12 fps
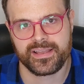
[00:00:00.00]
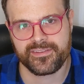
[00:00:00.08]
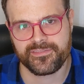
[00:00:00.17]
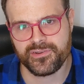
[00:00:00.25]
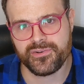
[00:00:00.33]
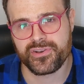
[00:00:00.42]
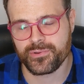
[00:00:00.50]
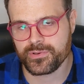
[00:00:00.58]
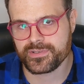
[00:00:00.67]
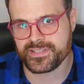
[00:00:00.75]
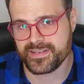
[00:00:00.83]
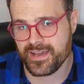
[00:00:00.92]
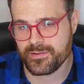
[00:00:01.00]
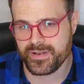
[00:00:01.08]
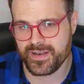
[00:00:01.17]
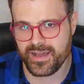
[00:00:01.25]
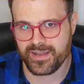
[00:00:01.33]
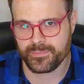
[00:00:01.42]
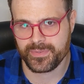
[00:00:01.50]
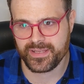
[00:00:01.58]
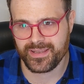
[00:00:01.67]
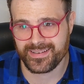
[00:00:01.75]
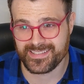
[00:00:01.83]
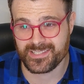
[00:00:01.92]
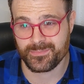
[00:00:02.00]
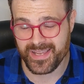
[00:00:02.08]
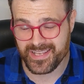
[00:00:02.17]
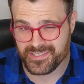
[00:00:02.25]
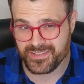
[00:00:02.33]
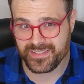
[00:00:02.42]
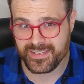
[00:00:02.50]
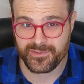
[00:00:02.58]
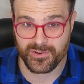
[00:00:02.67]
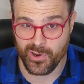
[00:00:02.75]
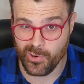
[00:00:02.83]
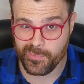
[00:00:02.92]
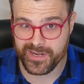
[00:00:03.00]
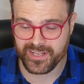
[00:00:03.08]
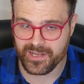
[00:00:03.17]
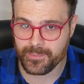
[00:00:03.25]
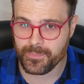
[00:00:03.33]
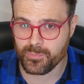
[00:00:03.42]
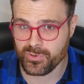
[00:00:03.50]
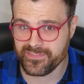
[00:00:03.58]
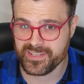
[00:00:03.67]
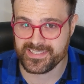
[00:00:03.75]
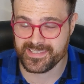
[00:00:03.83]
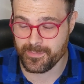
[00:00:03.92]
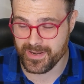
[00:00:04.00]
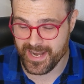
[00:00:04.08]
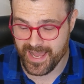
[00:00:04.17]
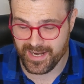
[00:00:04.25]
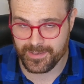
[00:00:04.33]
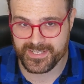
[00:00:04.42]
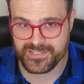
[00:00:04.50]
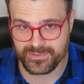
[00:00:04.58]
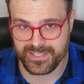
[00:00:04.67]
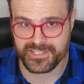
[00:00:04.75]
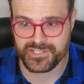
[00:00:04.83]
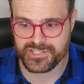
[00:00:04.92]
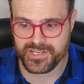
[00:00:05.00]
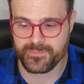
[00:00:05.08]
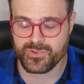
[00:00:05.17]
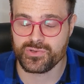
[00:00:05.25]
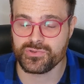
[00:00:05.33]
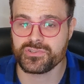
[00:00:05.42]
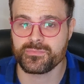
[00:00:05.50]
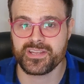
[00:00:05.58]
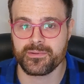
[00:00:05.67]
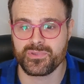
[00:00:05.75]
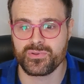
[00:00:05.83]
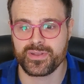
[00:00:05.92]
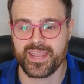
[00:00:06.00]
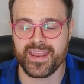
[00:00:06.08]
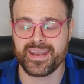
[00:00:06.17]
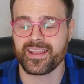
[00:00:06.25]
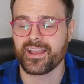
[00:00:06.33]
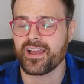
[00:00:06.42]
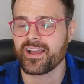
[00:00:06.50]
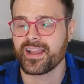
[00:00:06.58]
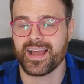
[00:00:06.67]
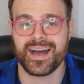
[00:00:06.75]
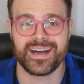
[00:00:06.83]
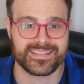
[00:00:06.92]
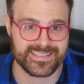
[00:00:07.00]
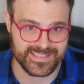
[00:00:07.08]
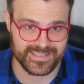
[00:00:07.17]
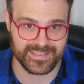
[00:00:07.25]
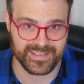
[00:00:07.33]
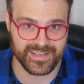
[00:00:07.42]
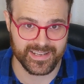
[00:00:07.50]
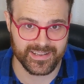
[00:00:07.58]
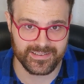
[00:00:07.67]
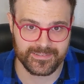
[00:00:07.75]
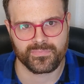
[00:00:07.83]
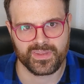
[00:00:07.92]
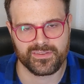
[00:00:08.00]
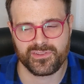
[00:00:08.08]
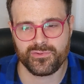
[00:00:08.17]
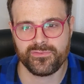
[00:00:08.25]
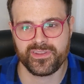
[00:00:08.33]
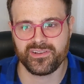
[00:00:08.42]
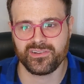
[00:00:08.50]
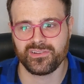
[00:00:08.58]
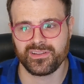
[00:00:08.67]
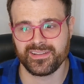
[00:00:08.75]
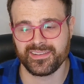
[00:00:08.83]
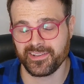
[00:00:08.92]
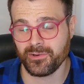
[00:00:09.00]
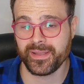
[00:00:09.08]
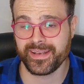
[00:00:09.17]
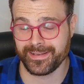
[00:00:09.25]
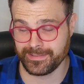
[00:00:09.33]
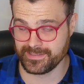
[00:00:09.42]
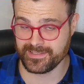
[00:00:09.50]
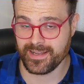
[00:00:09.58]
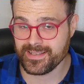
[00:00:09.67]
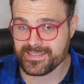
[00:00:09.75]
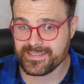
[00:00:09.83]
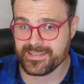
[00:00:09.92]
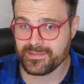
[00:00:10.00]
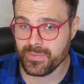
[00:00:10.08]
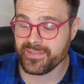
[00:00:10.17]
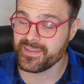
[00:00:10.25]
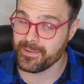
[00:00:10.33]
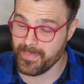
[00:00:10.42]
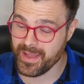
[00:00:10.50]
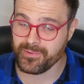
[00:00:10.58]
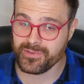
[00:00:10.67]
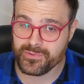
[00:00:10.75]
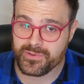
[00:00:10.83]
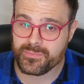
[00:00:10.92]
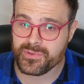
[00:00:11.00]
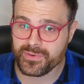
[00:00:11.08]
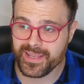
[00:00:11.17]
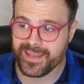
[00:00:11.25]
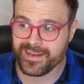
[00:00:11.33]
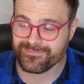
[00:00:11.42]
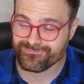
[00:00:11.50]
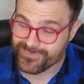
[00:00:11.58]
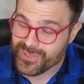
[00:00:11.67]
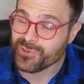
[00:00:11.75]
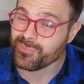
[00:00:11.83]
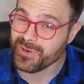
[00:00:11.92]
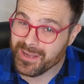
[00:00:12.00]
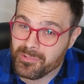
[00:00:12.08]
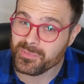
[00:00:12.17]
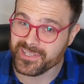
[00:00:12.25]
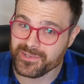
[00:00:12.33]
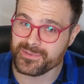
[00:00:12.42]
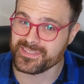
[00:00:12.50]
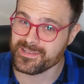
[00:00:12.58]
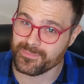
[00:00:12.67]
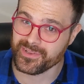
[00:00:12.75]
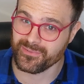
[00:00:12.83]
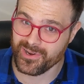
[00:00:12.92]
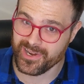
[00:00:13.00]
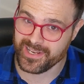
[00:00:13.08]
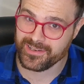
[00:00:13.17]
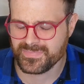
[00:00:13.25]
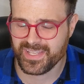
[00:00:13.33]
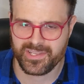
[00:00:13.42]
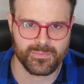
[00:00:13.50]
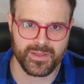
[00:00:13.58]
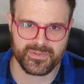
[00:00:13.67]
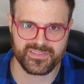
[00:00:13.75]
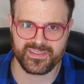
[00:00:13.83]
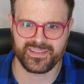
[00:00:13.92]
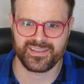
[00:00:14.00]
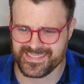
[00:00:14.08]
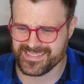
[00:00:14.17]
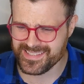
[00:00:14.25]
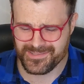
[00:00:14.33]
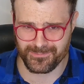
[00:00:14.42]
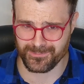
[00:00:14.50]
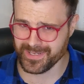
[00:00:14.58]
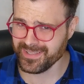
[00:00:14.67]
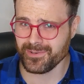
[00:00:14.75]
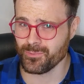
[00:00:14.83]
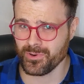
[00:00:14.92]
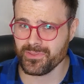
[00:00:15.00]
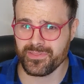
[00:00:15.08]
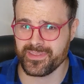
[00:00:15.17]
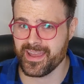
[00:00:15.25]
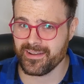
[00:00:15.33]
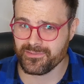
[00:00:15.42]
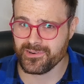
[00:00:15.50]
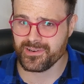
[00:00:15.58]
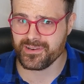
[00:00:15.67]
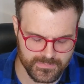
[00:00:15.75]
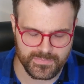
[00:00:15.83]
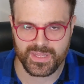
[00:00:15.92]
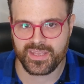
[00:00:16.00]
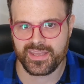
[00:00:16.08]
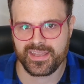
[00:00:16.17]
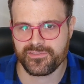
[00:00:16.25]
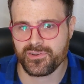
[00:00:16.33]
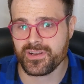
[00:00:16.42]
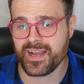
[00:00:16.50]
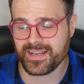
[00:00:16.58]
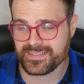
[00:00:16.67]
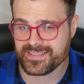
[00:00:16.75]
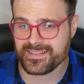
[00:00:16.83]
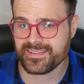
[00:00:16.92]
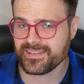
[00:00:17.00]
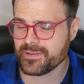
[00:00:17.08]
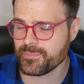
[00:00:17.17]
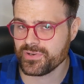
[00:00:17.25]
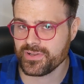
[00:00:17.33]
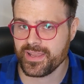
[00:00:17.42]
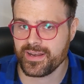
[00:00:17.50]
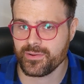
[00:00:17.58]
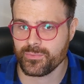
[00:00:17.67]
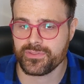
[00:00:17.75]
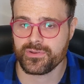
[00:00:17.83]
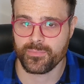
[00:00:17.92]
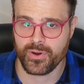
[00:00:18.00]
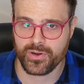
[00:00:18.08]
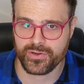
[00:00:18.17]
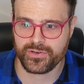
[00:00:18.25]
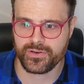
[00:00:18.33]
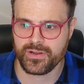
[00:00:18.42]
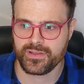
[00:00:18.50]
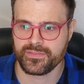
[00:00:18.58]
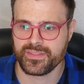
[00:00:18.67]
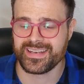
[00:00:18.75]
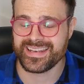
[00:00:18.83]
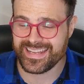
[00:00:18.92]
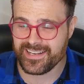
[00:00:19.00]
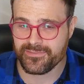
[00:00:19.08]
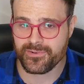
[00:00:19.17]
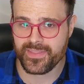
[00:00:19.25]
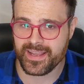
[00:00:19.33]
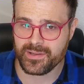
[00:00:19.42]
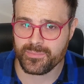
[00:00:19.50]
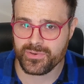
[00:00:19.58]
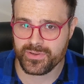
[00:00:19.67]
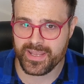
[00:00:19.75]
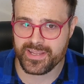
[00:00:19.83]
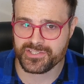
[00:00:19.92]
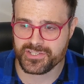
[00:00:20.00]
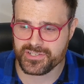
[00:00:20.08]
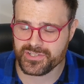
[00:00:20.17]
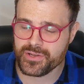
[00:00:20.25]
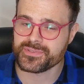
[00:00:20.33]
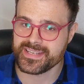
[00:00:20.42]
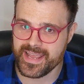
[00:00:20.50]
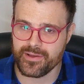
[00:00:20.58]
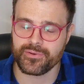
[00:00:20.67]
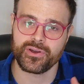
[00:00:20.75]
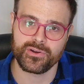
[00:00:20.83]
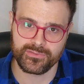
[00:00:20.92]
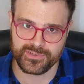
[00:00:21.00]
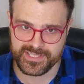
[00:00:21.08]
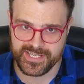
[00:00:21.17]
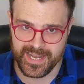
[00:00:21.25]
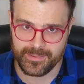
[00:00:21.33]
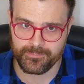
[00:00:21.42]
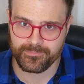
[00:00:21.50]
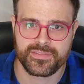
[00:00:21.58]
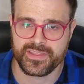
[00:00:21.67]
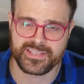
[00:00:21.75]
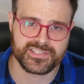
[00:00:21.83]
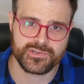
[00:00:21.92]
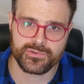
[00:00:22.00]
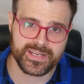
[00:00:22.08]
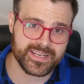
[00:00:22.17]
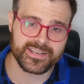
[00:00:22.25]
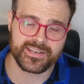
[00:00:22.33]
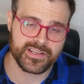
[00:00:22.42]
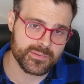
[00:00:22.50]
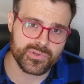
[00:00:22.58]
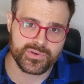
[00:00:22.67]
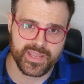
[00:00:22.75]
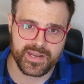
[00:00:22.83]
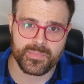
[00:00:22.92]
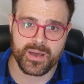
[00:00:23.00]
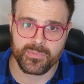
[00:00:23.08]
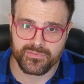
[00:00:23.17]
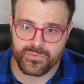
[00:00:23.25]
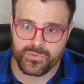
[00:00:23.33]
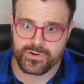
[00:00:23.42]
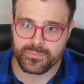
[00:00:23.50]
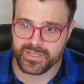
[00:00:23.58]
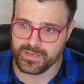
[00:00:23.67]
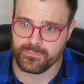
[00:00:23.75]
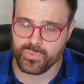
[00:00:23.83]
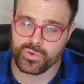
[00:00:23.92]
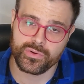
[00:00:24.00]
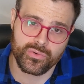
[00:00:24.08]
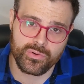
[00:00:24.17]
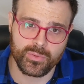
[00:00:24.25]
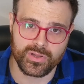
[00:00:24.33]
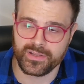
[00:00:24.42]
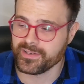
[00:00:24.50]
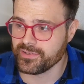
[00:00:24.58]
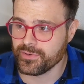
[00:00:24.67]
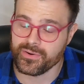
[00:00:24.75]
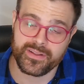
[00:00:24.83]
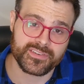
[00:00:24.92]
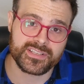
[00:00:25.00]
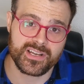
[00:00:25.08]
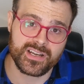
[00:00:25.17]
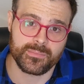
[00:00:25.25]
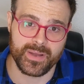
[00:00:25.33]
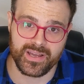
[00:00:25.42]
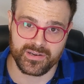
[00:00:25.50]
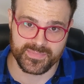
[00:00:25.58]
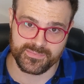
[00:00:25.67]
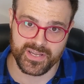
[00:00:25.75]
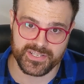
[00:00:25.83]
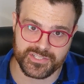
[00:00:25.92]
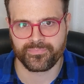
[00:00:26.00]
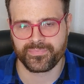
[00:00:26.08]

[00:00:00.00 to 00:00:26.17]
If you're newer to non monogamy, and especially if you're opening up previously monogamous relationship, you should be communicating constantly. If you feel a little bit exhausted by the amount you communicate, you're probably doing something right. Now, you might be thinking, is this really worth the effort? If you're constantly communicating with your partner, the need for that communication goes down over time. Things you needed to communicate about before become more normal and you don't have to talk about them as much.